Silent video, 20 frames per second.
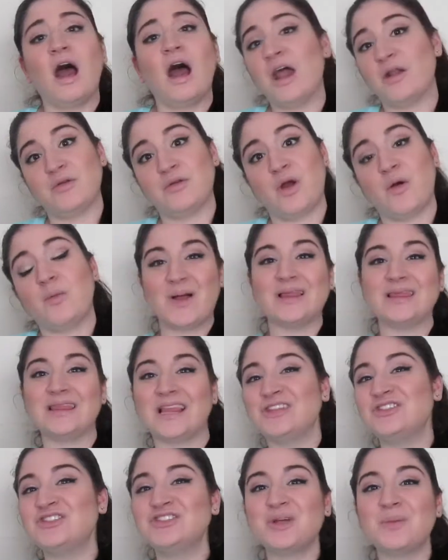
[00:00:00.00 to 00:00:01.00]
I don't know.
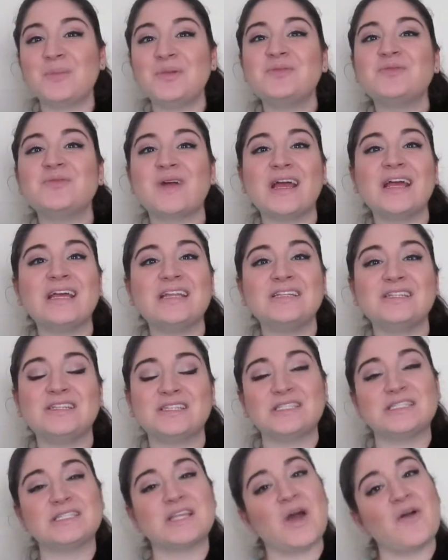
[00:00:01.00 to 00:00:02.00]
Let's jump in right into
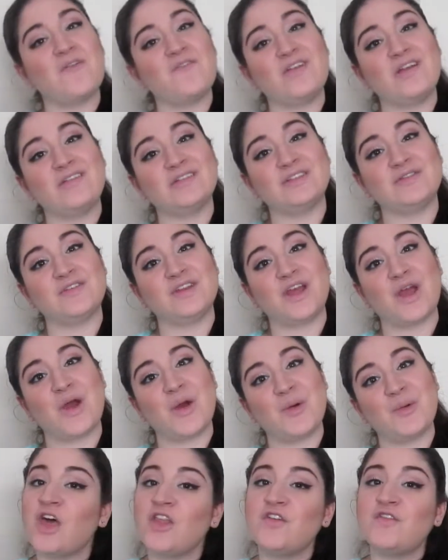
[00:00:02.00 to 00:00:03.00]
this favorites
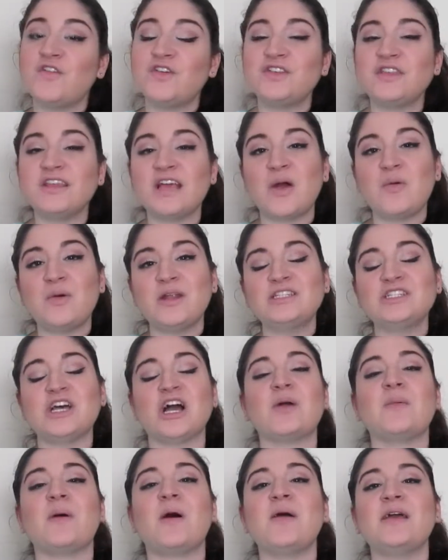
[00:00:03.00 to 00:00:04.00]
video. The first thing I want to
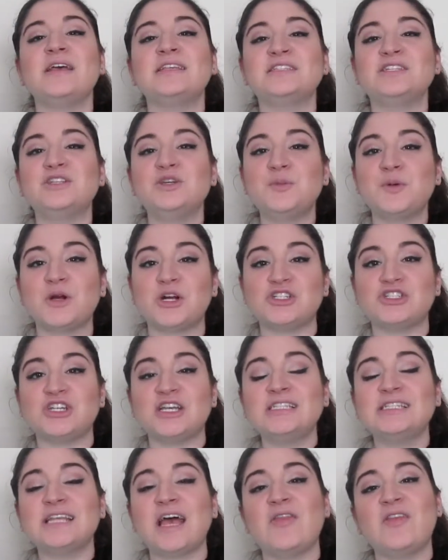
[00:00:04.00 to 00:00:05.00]
talk about is a new
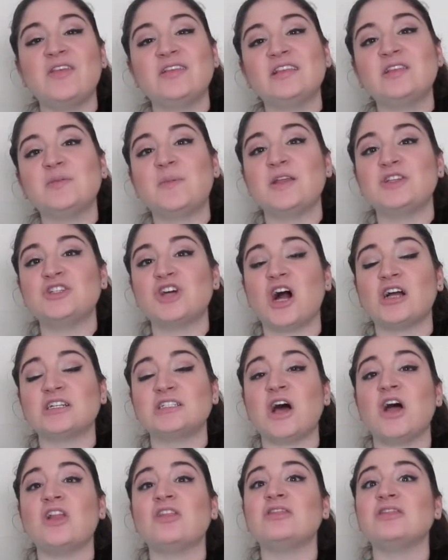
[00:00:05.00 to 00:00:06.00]
purchase, and this has been talked
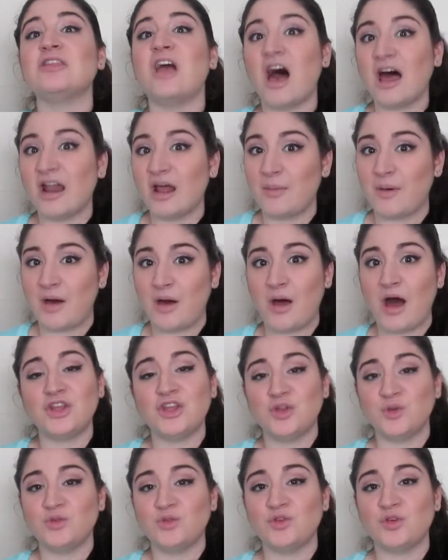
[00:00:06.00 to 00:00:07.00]
a lot about on
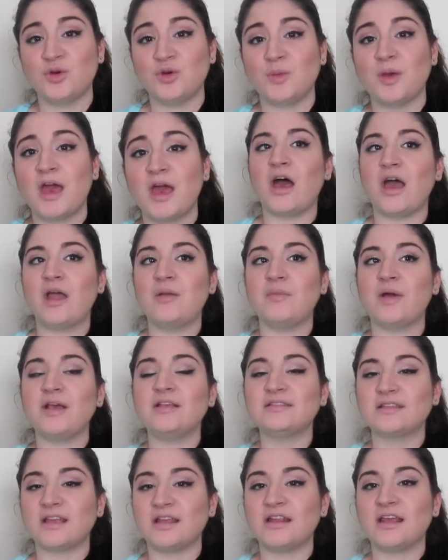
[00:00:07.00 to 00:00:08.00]
YouTube. In my
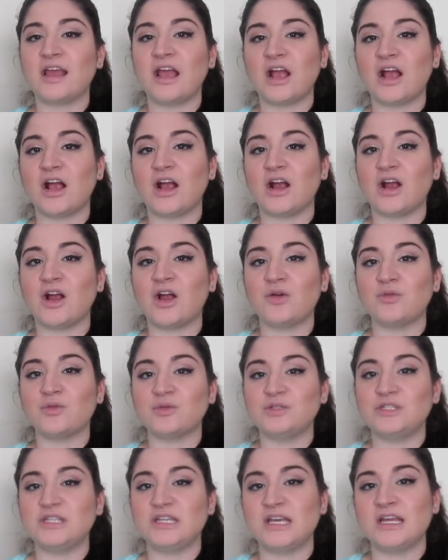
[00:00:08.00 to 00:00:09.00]
skincare
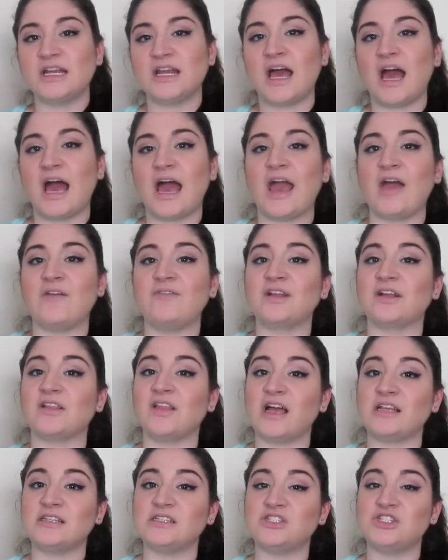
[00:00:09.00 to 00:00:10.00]
routine, I have
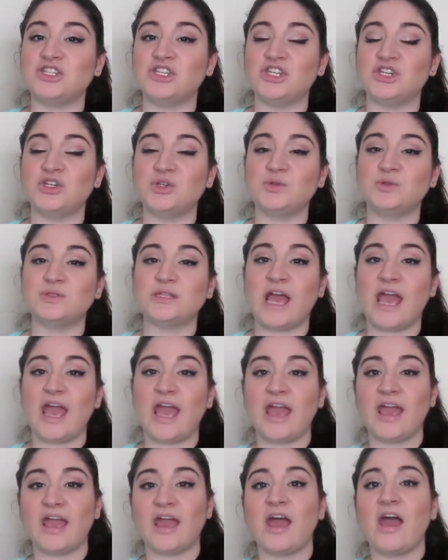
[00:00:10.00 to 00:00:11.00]
neglected to use
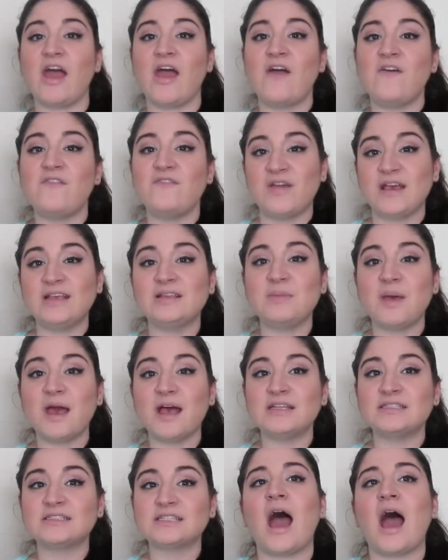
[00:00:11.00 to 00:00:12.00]
a face
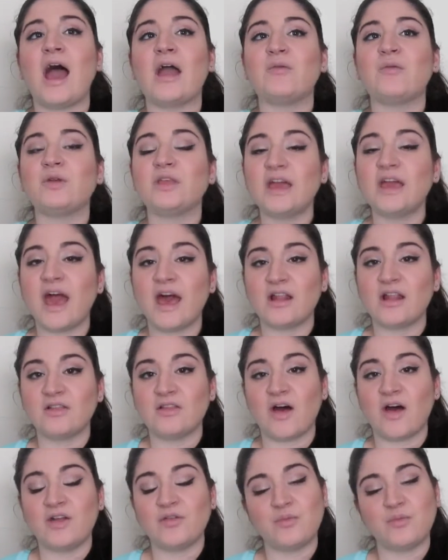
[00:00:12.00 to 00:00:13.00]
mask. I really had a
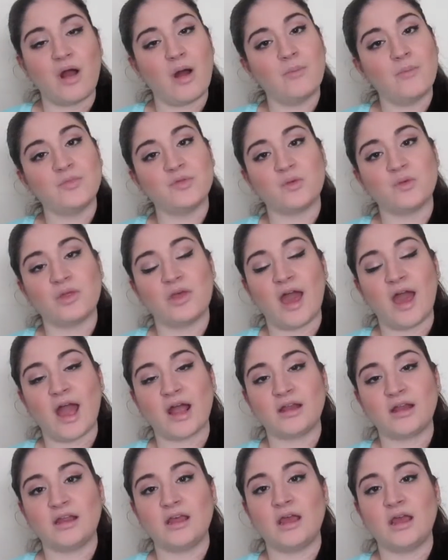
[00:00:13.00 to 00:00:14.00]
lot of problems with
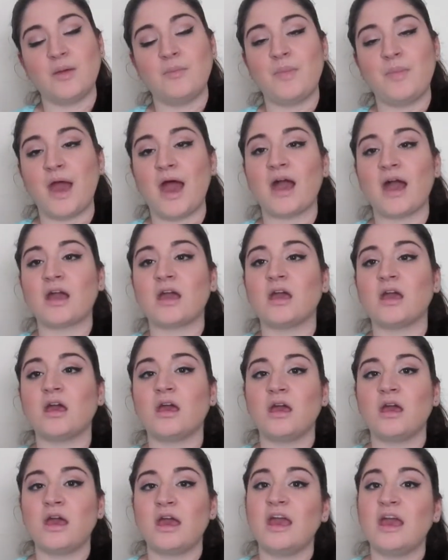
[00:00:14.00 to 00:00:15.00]
acne back
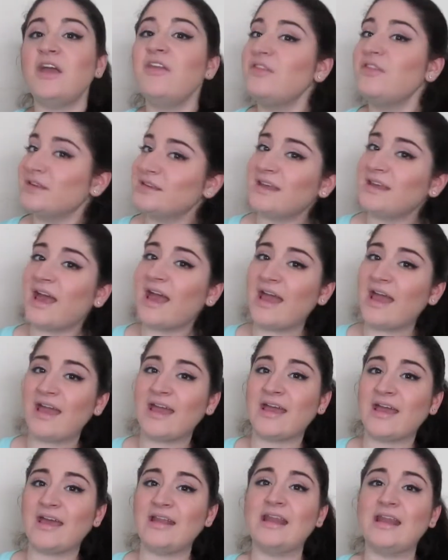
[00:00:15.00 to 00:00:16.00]
in the
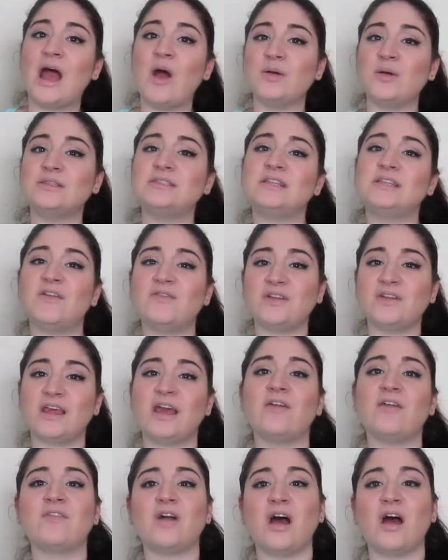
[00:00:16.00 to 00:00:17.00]
day. Now it's definitely
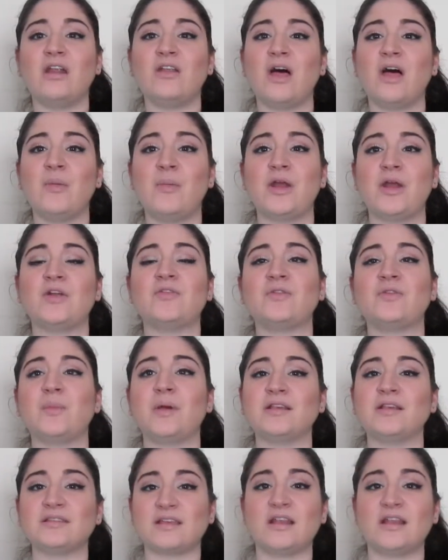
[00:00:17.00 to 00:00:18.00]
have gotten a lot better from
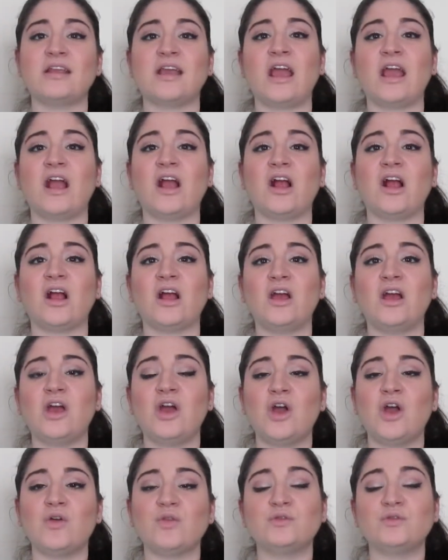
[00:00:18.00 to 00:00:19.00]
my skincare
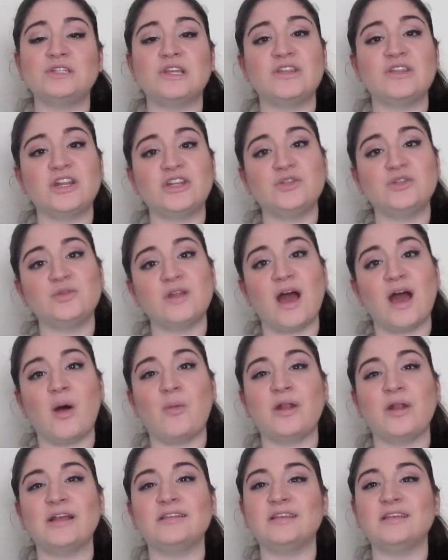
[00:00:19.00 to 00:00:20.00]
routine that I do now,
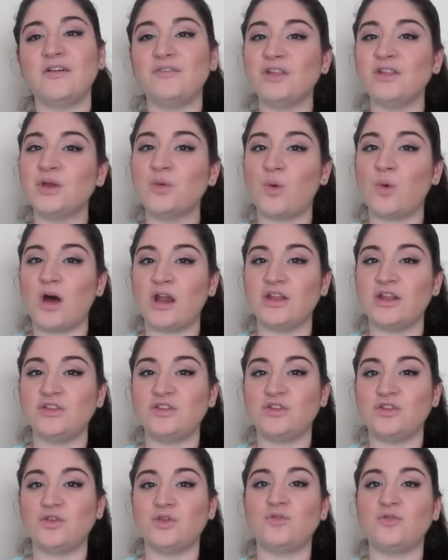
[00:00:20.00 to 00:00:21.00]
but I definitely wanted
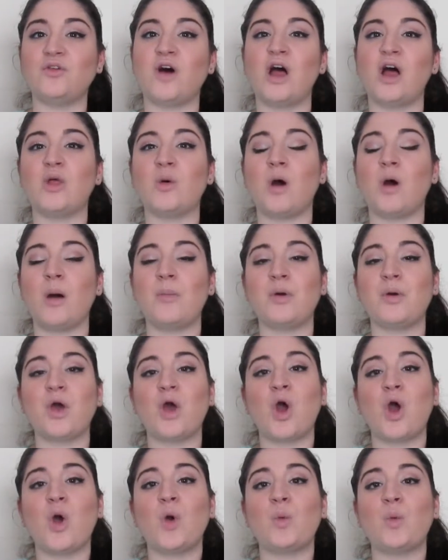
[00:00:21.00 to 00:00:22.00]
to follow up
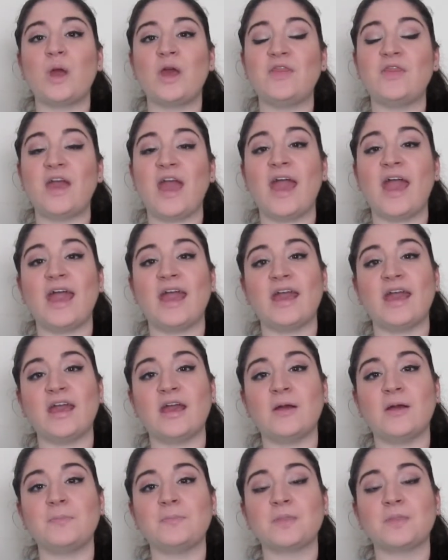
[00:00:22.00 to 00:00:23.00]
with
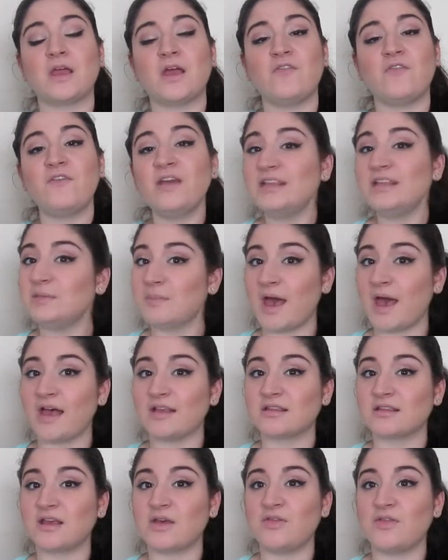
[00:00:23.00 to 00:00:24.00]
a face
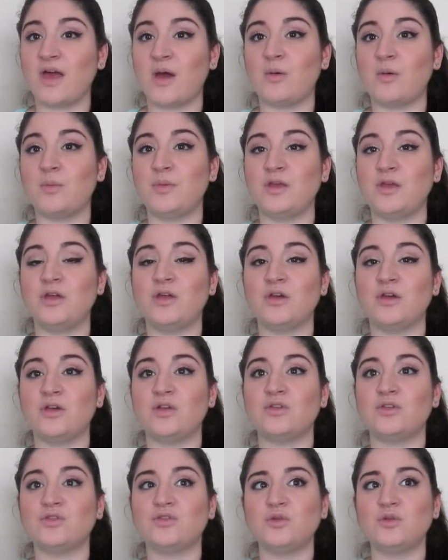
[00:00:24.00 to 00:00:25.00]
mask that will be
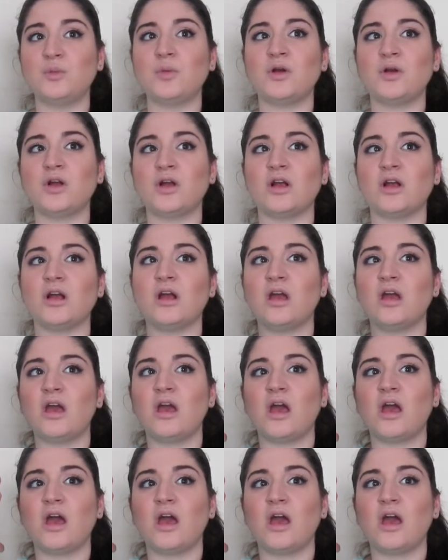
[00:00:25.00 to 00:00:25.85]
super